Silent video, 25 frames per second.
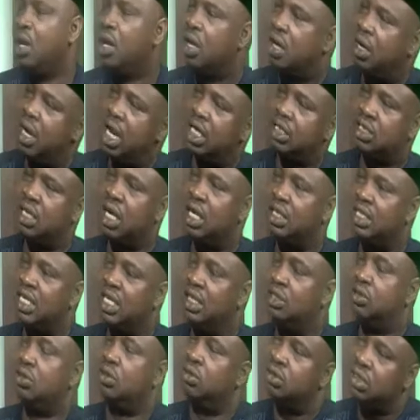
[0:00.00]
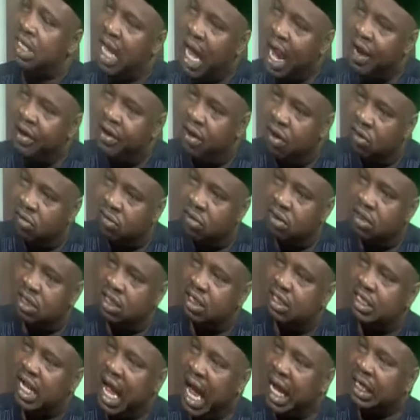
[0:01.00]
national tensions along
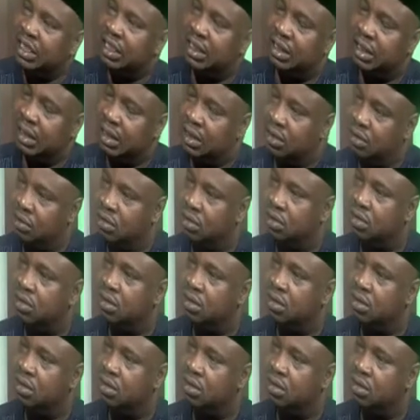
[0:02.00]
these agitations?